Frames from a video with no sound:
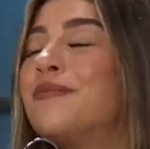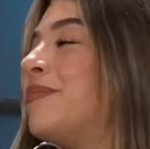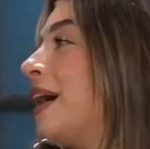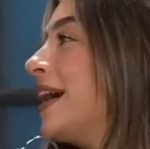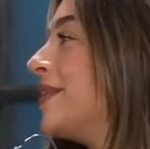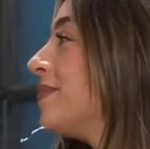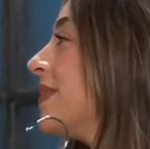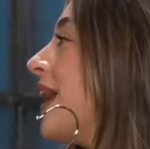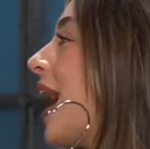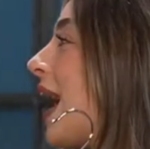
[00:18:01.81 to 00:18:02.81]
But
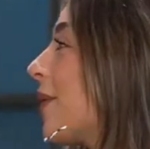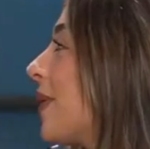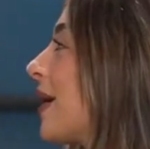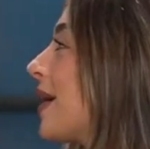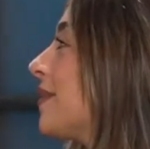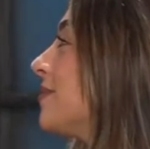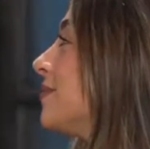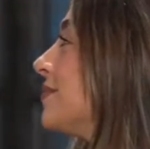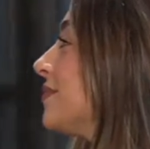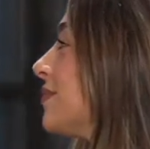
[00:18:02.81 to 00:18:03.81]
I wear
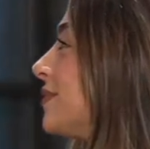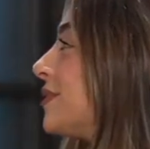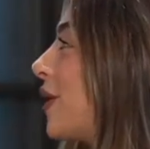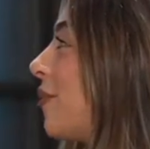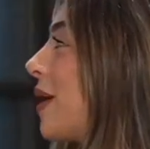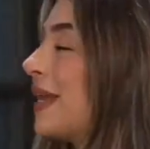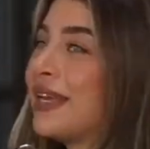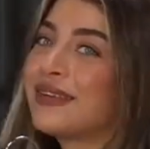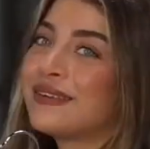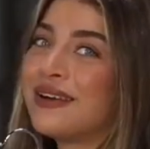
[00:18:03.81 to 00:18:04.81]
so
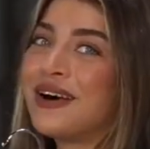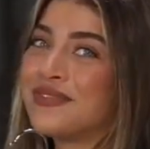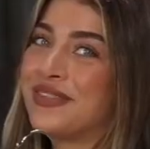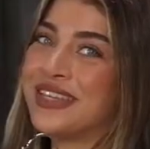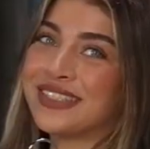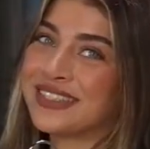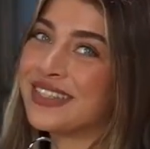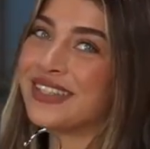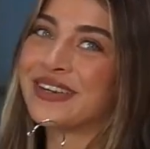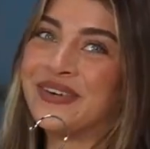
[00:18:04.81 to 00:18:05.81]
many of these
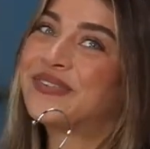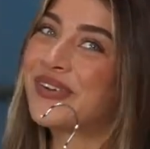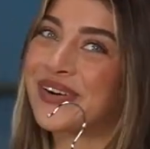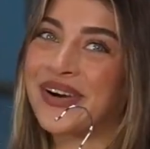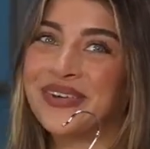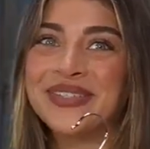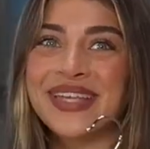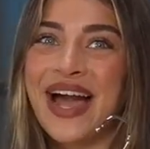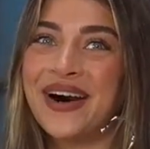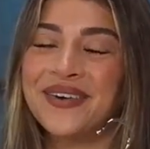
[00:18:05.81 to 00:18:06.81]
little fur coats
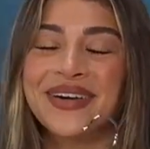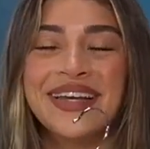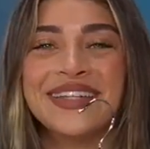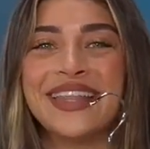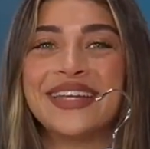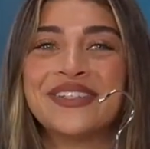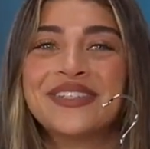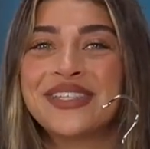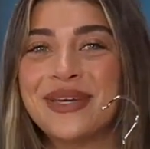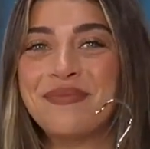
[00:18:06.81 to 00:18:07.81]
out. They
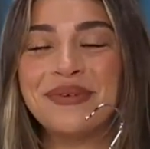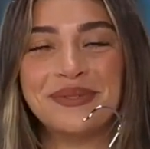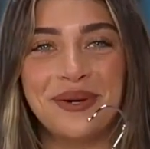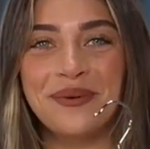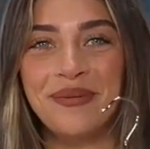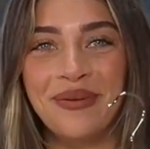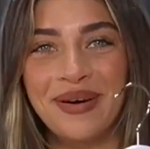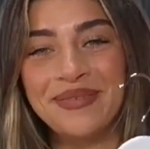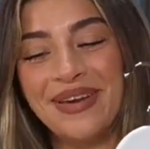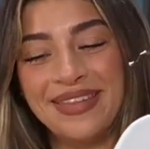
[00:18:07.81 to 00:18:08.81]
just keep you so
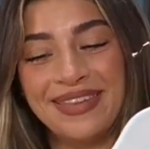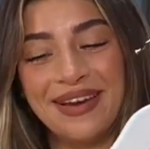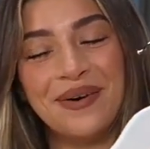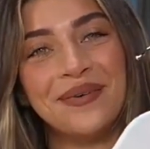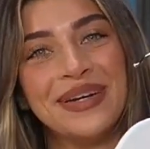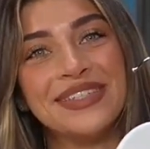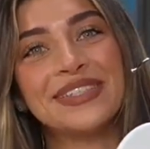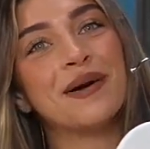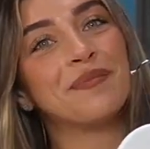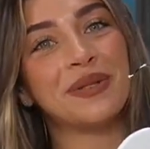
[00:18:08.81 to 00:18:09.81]
warm, and they always
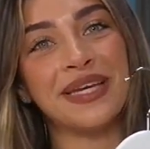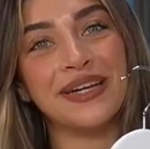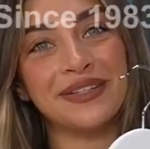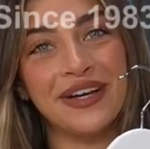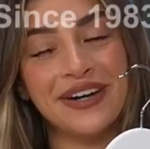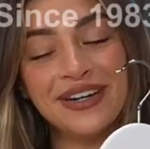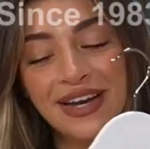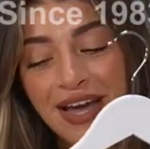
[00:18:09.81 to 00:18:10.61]
complete a look.